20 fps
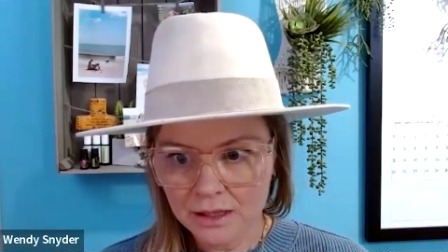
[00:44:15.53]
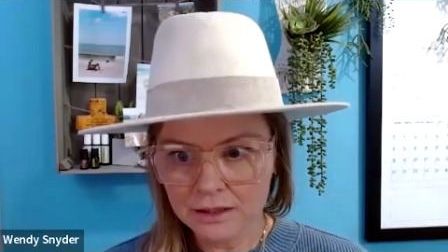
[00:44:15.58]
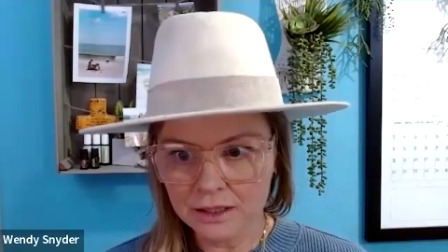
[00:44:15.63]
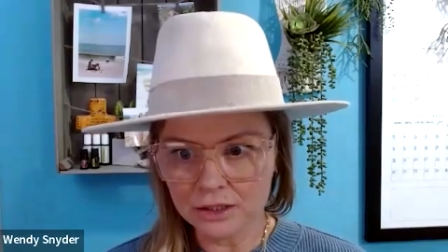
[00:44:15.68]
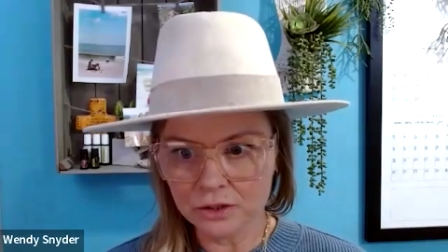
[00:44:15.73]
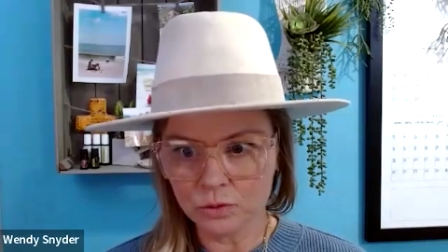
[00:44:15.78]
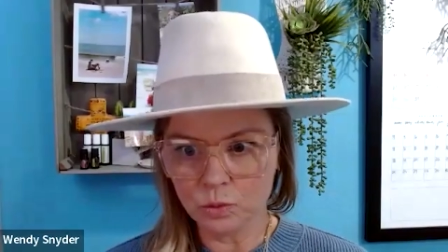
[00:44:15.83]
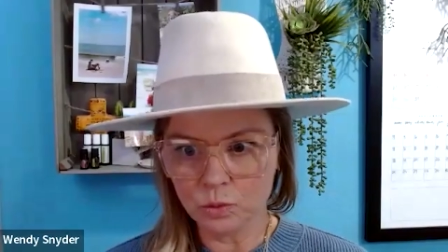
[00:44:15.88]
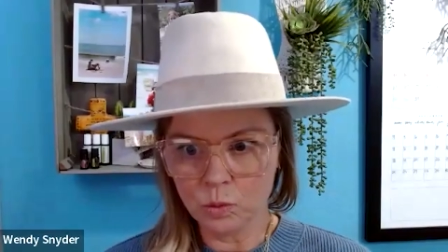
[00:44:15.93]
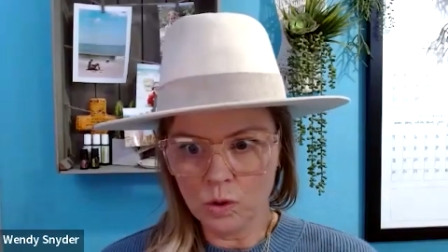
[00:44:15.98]

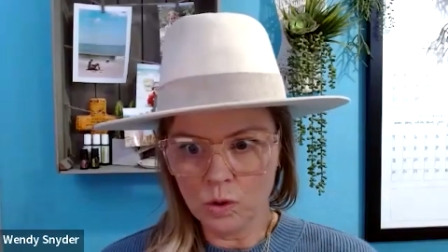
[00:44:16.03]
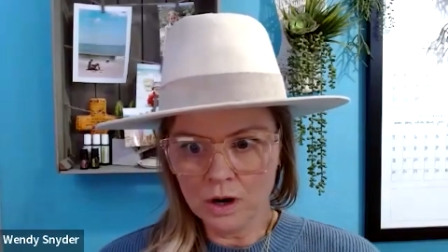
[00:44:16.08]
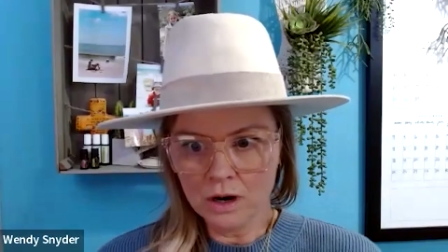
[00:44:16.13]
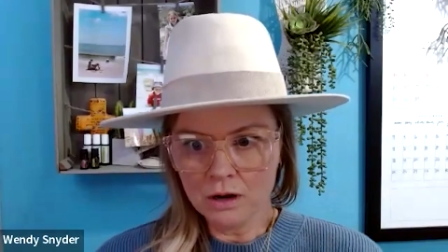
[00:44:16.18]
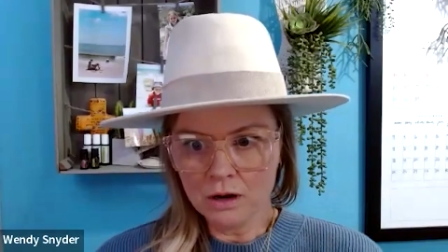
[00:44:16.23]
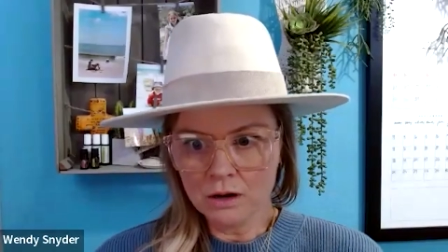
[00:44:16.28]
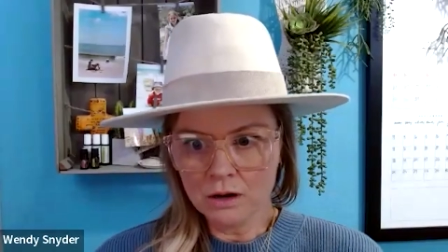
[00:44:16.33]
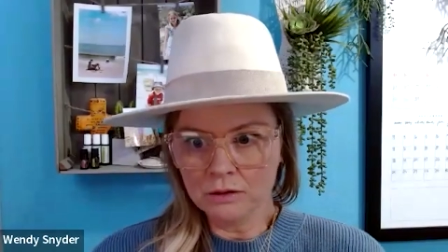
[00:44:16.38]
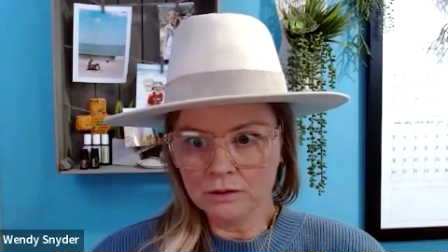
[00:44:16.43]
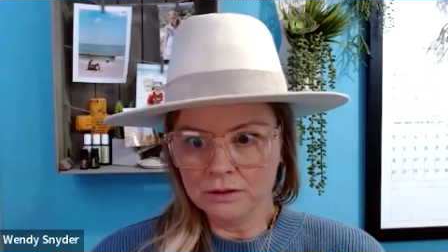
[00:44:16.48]
this
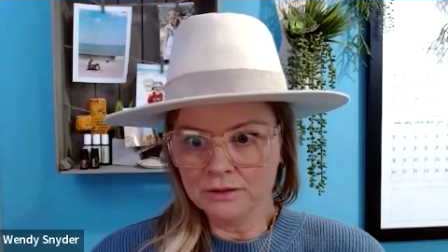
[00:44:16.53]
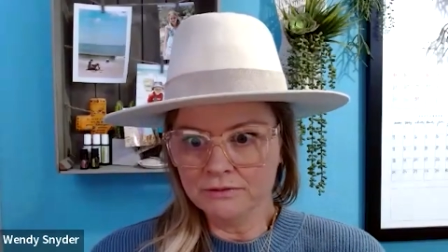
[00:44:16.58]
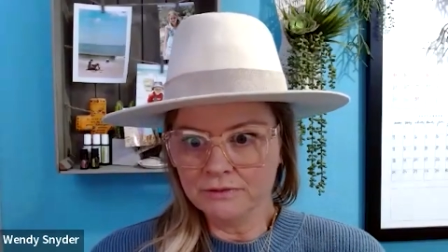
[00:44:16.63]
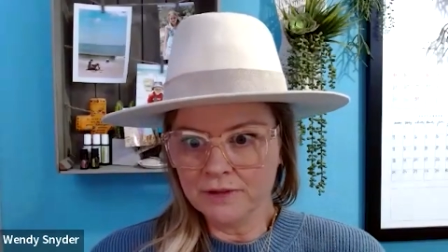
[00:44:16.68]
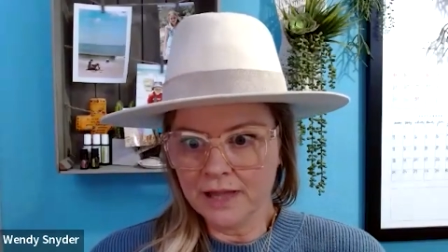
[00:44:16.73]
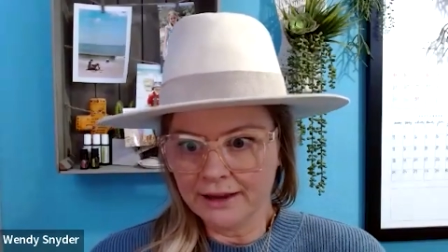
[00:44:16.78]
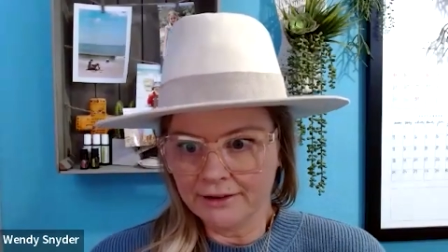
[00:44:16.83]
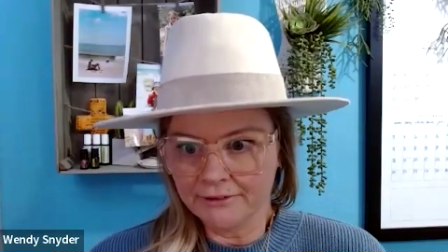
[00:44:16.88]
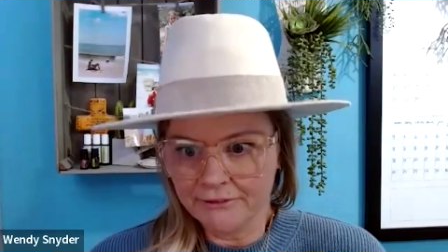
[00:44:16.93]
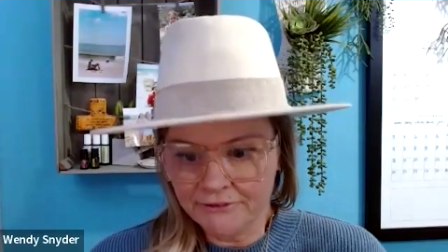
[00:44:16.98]
world of
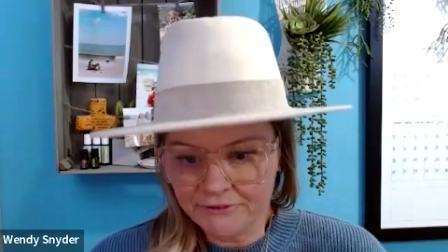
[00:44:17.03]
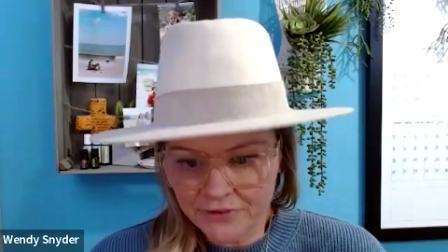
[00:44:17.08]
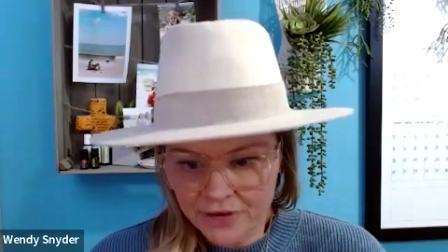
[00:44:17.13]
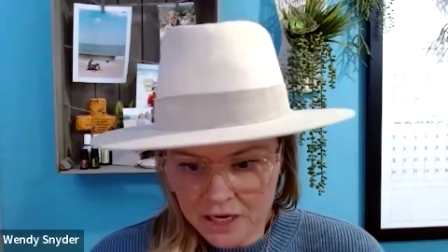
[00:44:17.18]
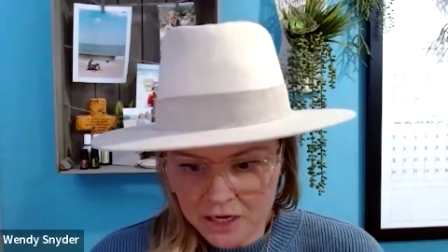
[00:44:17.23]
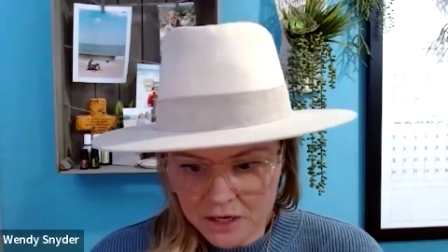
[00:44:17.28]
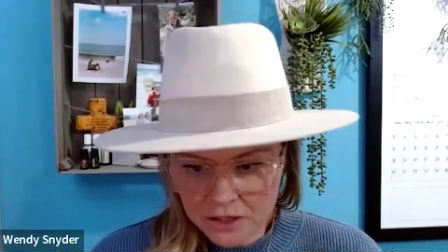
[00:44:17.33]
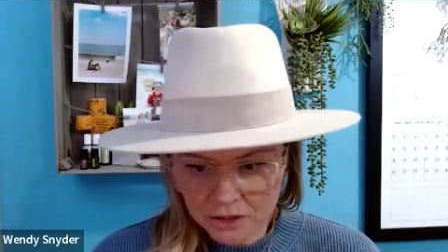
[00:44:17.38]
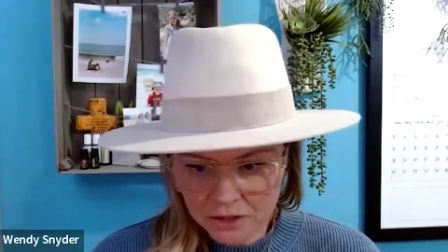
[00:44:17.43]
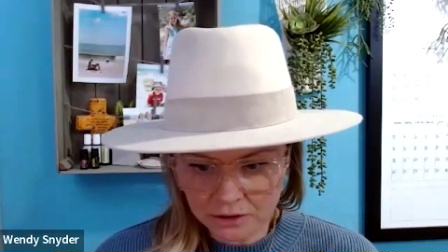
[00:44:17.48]
like
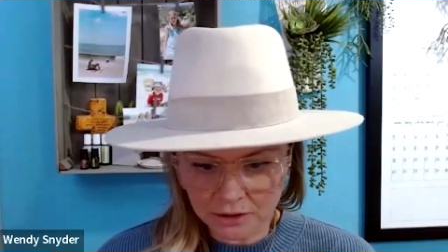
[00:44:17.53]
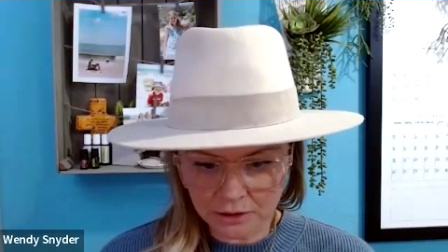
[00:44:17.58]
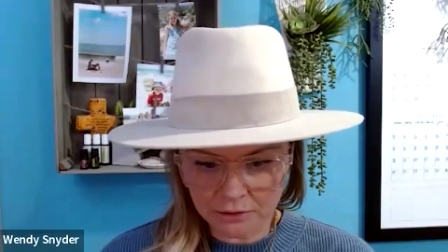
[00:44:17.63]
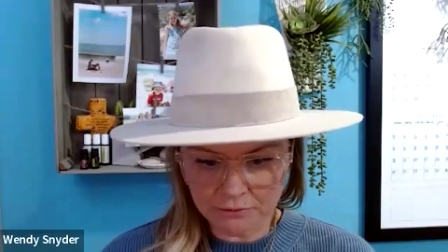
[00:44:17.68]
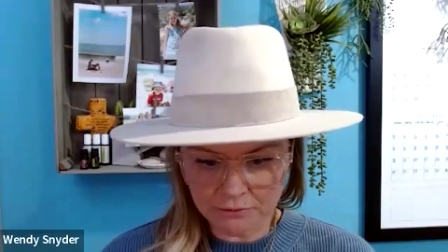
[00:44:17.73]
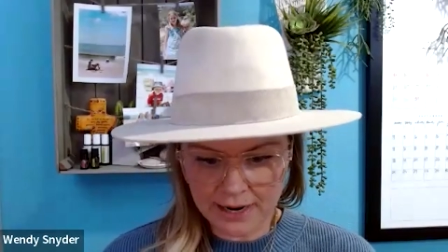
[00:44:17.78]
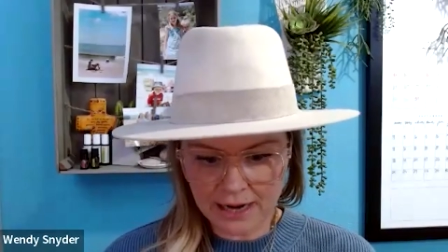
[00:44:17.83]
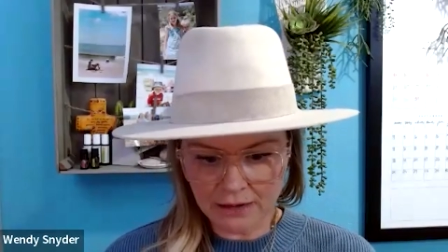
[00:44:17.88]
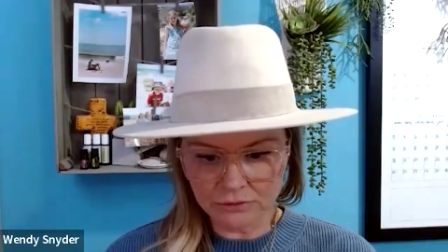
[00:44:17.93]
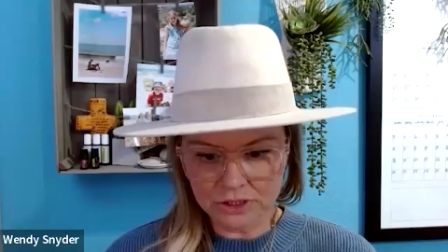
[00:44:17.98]
fear
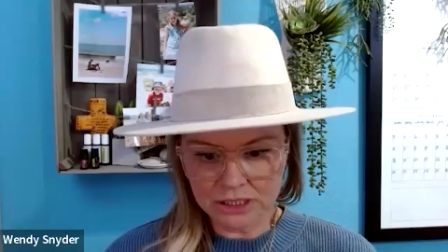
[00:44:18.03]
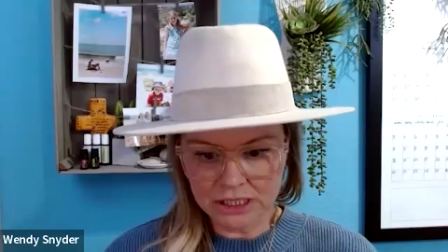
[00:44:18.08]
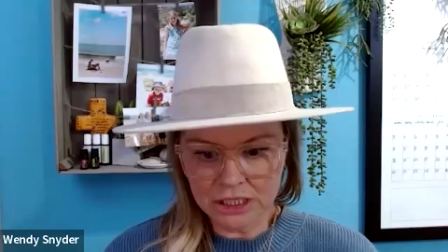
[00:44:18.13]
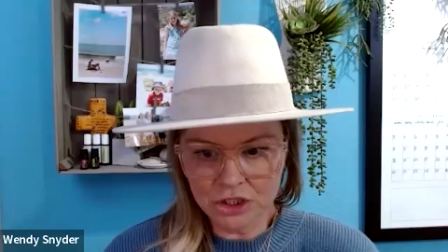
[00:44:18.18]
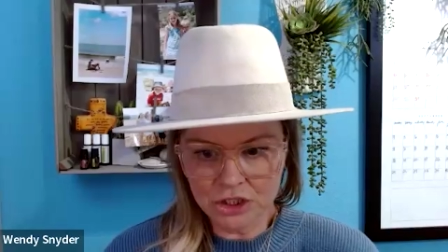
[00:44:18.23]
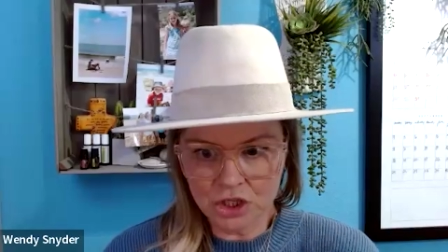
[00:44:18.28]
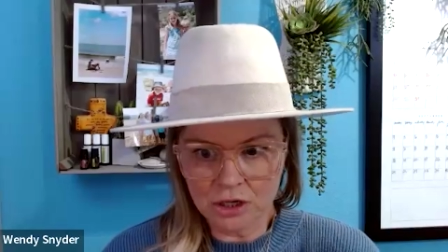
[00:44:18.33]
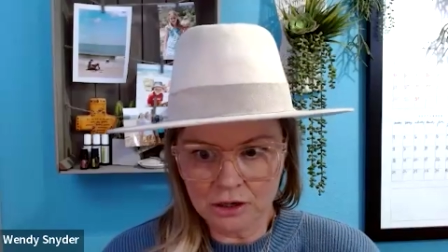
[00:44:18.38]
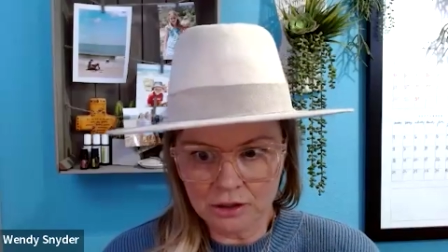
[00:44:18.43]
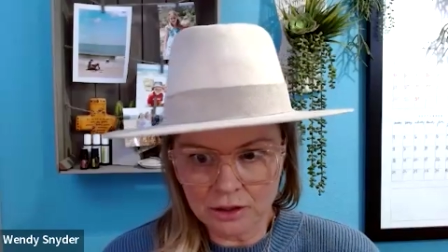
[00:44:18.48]
around
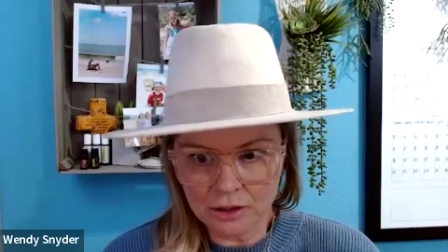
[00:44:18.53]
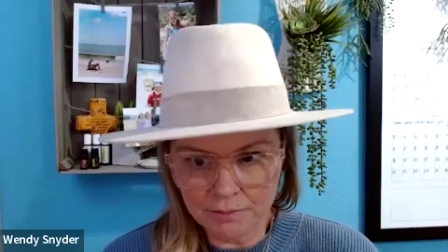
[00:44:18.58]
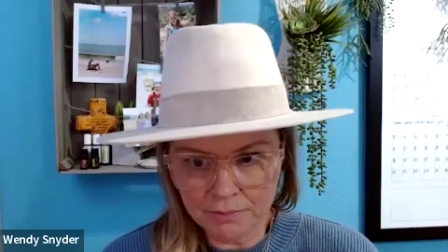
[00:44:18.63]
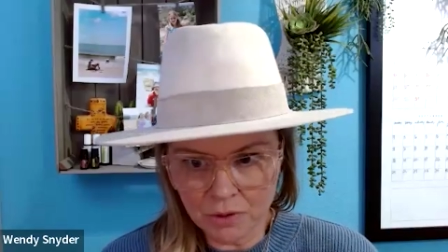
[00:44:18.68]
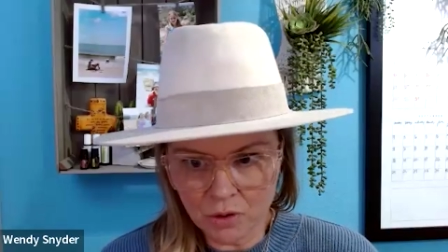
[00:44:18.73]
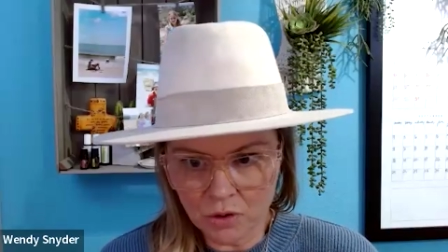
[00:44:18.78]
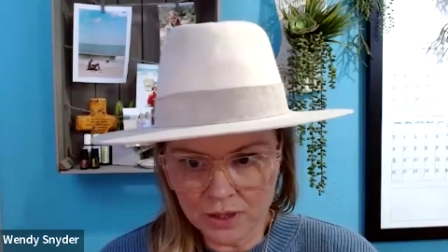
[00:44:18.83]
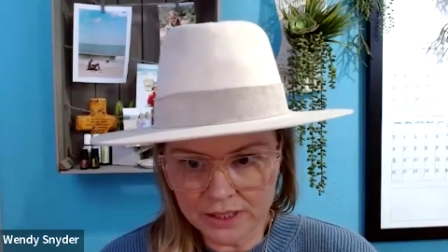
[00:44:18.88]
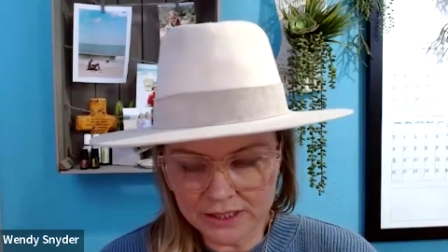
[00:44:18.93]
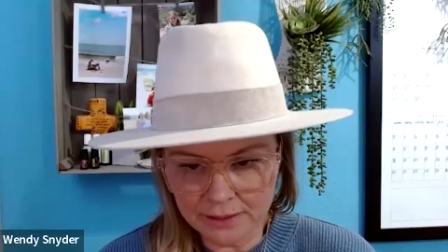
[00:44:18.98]
teaching the
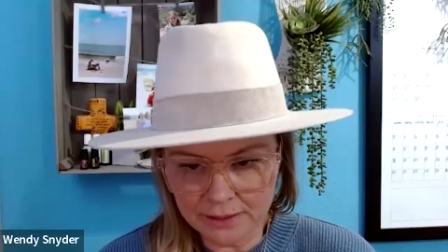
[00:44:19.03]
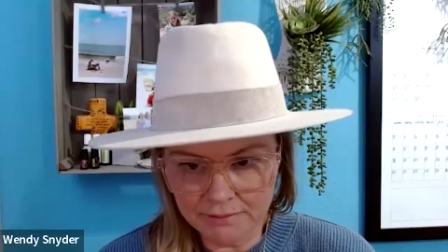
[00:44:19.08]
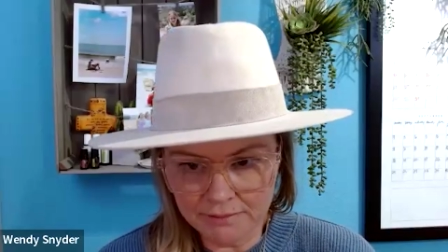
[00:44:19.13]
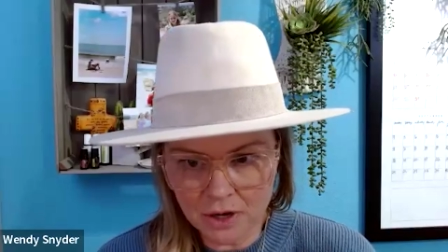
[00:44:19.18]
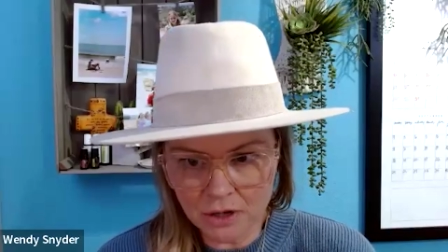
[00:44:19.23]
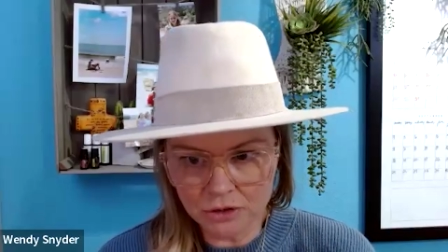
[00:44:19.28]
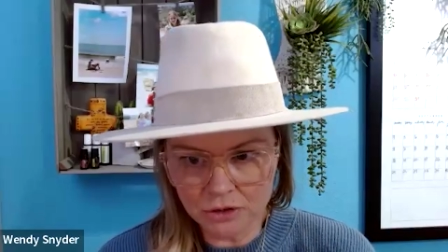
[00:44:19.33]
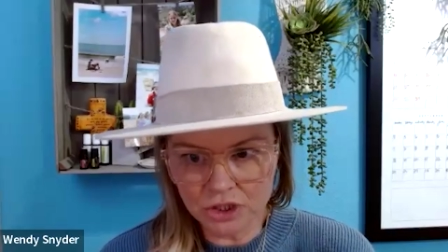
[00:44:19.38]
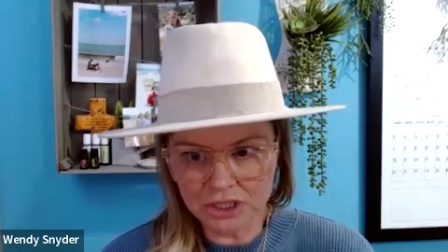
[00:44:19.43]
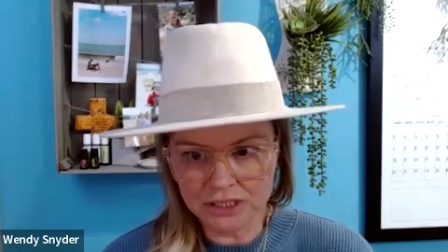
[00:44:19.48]
boys
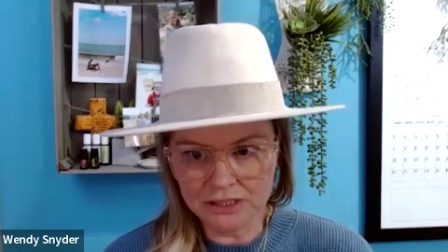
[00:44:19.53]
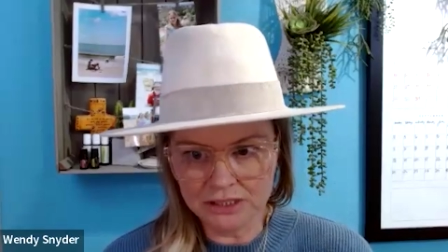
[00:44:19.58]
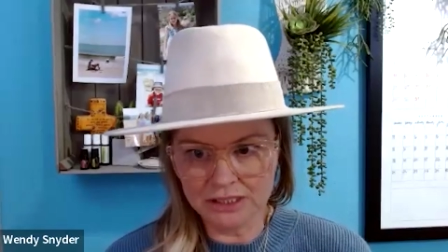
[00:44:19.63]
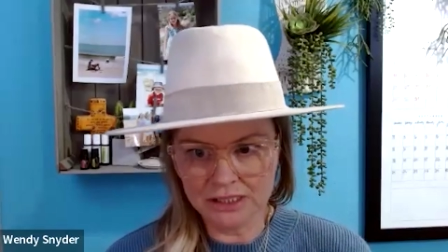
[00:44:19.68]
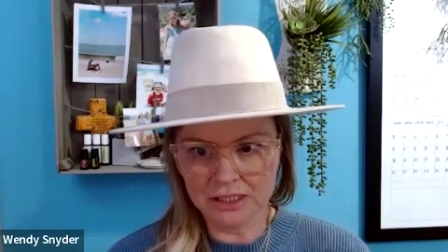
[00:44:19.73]
emotions.